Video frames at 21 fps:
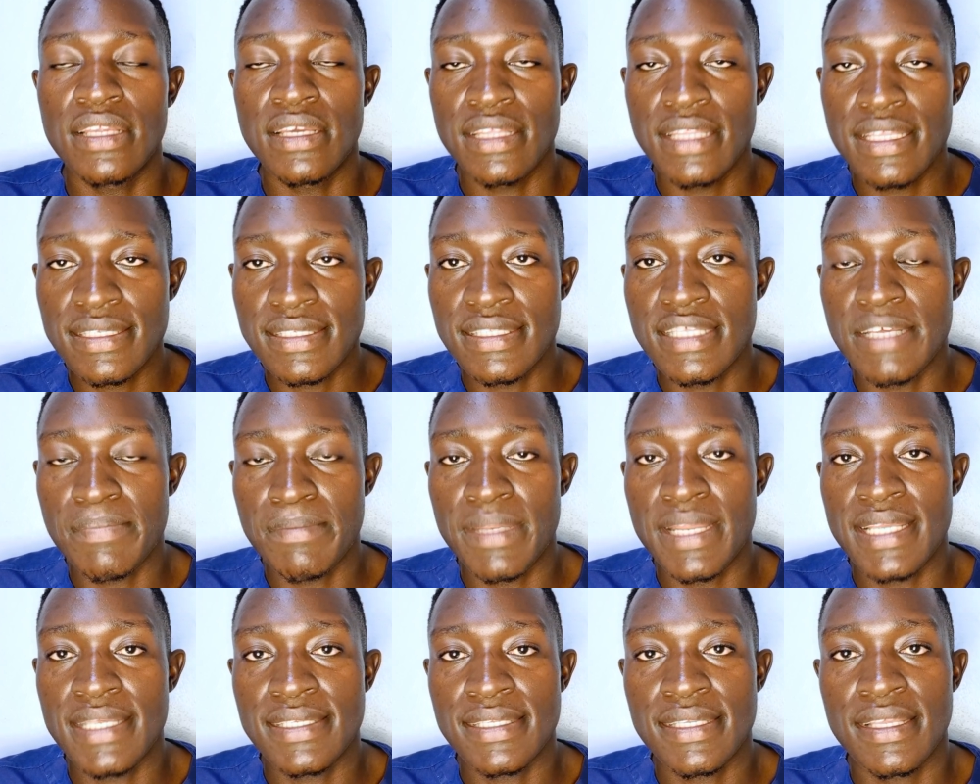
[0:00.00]
this is the
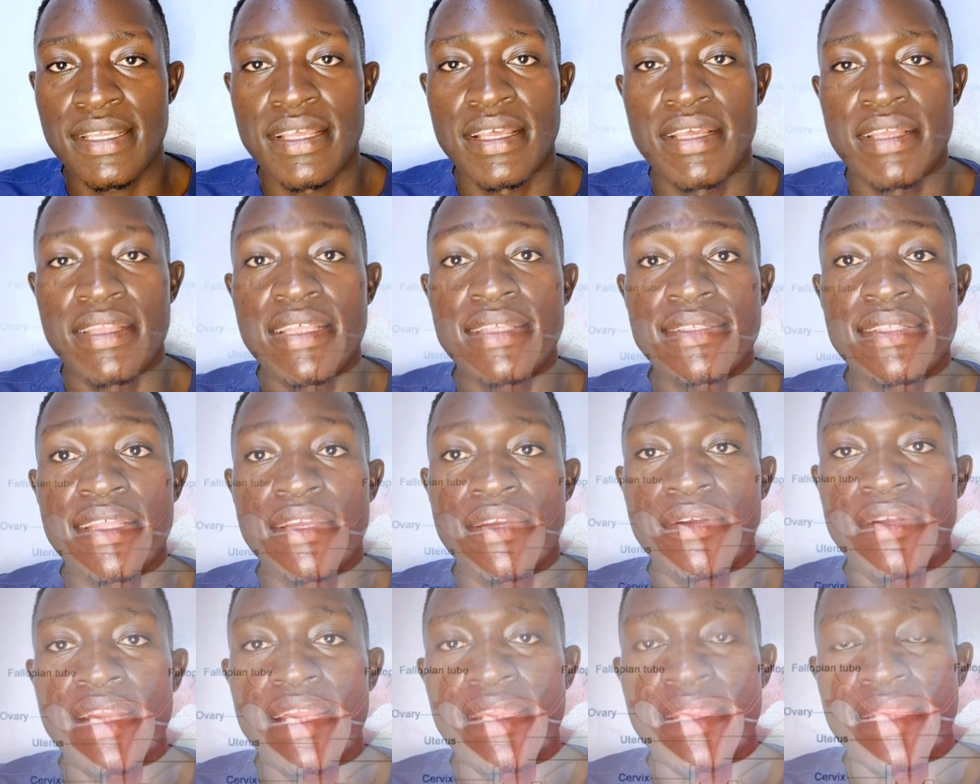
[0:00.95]
place, this is the
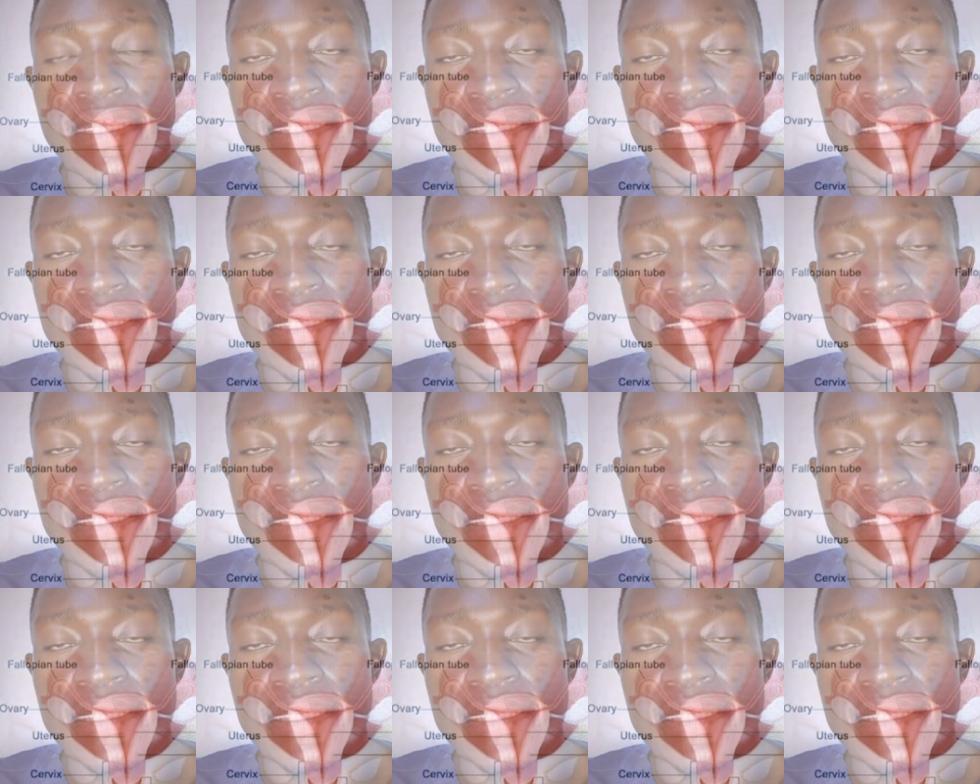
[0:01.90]
organ